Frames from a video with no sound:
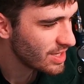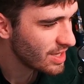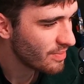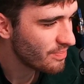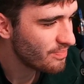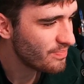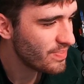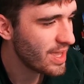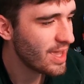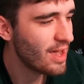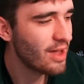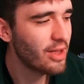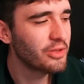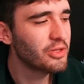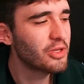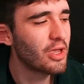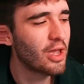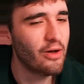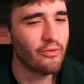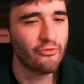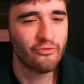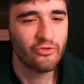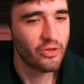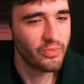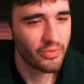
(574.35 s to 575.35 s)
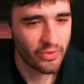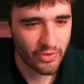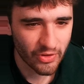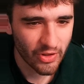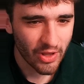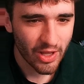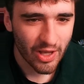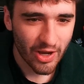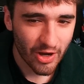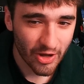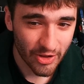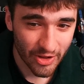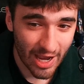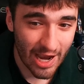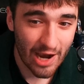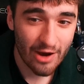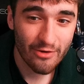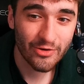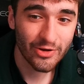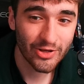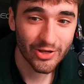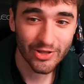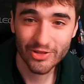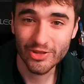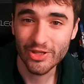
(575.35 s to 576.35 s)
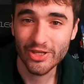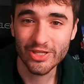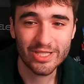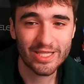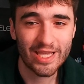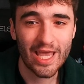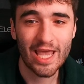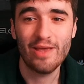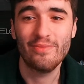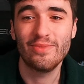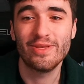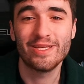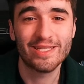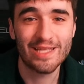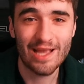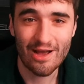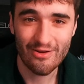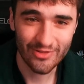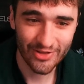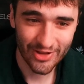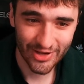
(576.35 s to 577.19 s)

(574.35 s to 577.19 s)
me a bit uncomfortable on how good this game is now